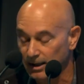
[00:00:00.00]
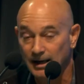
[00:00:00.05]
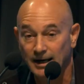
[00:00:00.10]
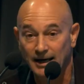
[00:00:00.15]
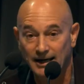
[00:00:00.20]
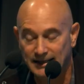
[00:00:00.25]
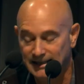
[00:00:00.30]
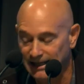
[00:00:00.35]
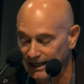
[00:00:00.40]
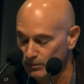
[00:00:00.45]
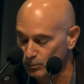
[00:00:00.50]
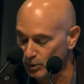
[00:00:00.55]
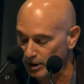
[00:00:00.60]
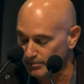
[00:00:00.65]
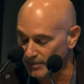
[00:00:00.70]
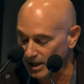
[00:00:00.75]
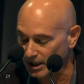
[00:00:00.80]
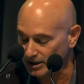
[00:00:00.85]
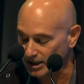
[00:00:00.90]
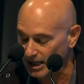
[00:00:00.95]
Again, one
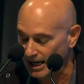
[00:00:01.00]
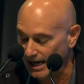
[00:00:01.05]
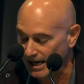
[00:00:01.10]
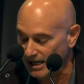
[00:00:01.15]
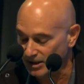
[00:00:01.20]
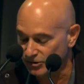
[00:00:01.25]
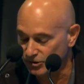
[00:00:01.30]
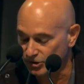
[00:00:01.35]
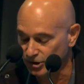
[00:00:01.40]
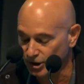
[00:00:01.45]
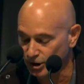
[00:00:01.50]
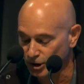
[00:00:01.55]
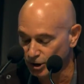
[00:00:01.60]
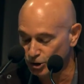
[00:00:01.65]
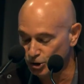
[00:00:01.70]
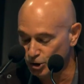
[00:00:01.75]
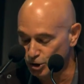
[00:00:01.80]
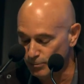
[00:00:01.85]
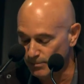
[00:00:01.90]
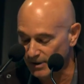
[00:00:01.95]
might ask,
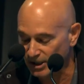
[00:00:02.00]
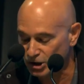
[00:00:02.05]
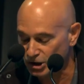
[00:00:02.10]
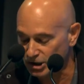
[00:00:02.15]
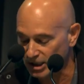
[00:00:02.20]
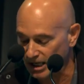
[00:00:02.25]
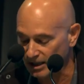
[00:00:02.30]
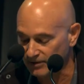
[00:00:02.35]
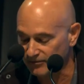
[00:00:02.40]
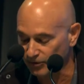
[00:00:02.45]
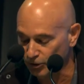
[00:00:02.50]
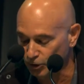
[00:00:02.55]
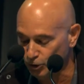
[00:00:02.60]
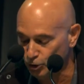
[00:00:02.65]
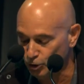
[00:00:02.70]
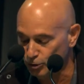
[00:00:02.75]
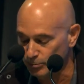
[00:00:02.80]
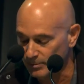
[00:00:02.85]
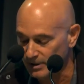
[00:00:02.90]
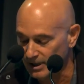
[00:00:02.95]
too much luck for
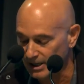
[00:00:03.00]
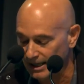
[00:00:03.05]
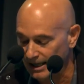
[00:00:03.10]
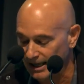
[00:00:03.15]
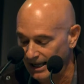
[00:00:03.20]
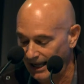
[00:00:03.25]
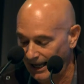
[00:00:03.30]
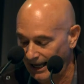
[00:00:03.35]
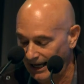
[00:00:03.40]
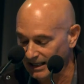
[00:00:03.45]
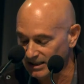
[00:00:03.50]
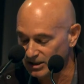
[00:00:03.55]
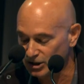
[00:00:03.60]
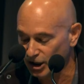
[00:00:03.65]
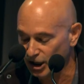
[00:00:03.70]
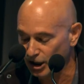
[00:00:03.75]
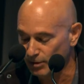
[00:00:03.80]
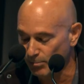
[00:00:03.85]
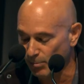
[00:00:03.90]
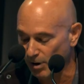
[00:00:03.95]
whom? And
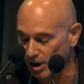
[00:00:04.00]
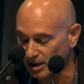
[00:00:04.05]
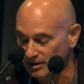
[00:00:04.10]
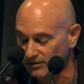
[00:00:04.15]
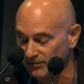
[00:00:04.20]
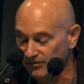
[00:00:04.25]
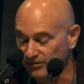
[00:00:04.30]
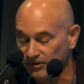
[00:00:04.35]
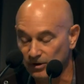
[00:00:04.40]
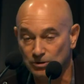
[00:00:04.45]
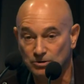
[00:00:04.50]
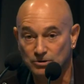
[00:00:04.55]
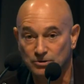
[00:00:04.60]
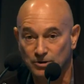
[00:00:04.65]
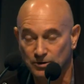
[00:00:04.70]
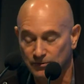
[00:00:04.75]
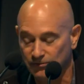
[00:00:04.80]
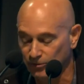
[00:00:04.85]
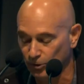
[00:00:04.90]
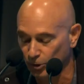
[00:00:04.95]
a minefield
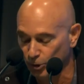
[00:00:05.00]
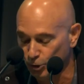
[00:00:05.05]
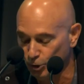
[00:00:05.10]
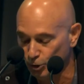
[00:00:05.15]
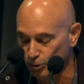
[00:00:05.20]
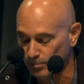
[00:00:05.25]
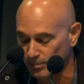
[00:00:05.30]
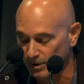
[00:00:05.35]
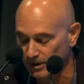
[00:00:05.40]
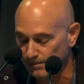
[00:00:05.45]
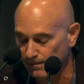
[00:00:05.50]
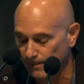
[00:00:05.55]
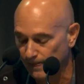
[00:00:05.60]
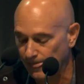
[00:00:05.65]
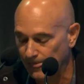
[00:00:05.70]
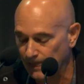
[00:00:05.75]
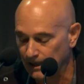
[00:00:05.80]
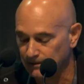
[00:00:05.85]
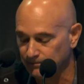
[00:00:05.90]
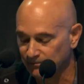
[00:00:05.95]
for whom?
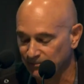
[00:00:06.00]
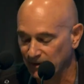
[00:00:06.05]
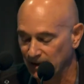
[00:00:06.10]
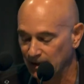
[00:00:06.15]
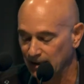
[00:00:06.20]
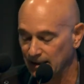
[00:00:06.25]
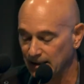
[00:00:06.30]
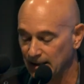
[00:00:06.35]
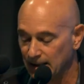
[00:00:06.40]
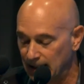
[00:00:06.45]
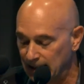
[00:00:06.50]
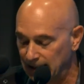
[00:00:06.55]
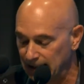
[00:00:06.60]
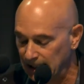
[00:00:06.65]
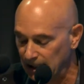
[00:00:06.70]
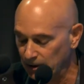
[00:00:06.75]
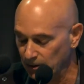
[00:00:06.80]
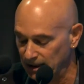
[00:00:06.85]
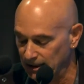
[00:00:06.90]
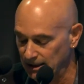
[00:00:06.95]

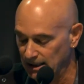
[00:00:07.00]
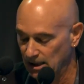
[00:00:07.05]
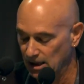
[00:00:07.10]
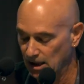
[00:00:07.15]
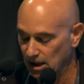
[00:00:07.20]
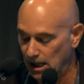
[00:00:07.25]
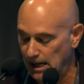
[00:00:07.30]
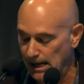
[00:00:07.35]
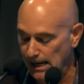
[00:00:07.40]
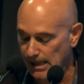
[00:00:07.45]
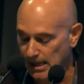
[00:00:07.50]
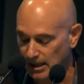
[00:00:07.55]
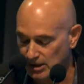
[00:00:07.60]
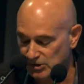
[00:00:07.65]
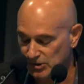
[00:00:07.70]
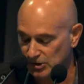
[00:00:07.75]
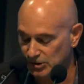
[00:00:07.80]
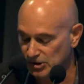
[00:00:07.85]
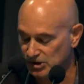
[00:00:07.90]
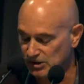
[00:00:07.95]
Cleary
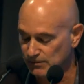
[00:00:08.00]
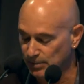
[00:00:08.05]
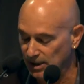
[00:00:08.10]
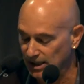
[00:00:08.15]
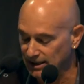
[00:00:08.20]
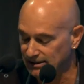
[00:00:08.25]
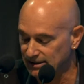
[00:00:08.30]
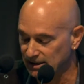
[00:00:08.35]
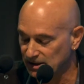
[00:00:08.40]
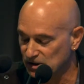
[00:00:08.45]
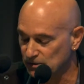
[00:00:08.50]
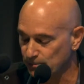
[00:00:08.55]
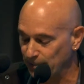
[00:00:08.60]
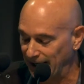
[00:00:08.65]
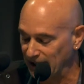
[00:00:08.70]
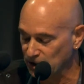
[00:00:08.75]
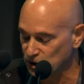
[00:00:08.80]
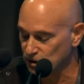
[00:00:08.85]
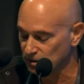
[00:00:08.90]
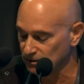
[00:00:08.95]
highlights that despite the
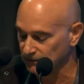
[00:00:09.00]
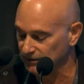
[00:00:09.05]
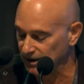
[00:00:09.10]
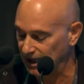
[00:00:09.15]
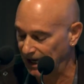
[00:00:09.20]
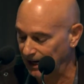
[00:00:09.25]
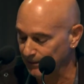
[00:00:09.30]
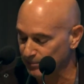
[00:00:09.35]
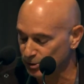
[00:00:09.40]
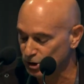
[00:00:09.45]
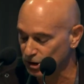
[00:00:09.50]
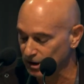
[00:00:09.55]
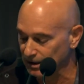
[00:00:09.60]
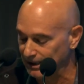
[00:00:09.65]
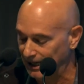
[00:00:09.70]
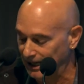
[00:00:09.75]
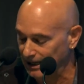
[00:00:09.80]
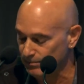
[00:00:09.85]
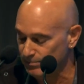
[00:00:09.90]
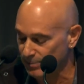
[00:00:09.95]
expansion of the Aboriginal
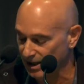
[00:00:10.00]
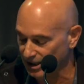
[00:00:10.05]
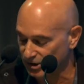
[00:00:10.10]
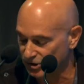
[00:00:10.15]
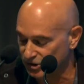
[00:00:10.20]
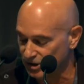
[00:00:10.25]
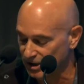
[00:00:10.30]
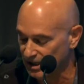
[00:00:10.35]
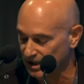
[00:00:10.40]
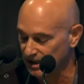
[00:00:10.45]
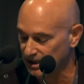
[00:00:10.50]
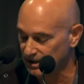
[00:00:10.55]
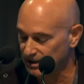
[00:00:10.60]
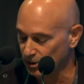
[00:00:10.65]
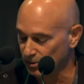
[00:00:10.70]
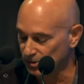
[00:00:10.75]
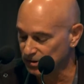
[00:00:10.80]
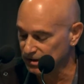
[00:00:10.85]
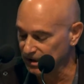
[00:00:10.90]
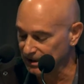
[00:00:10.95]
land base,
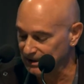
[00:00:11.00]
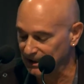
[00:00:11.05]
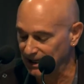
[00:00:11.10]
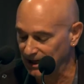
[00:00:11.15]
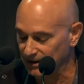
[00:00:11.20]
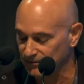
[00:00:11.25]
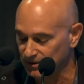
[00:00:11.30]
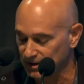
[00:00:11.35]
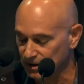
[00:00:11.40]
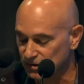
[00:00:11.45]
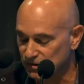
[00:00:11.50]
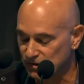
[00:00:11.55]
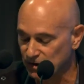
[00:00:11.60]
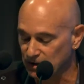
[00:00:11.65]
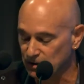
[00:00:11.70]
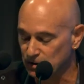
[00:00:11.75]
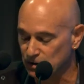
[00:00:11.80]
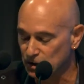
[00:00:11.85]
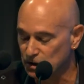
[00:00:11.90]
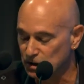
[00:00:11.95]
there is little evidence that
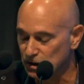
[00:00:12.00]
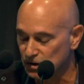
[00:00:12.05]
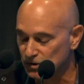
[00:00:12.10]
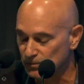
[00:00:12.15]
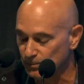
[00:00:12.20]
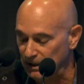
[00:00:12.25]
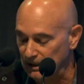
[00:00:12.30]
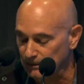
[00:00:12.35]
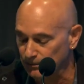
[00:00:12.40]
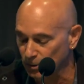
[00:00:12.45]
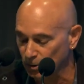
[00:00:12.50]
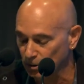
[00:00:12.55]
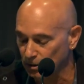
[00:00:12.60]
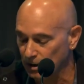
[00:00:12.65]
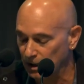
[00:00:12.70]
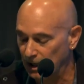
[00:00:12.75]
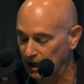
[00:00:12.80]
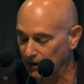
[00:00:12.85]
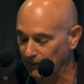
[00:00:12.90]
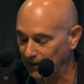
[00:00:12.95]
Indigenous people
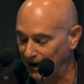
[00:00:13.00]
are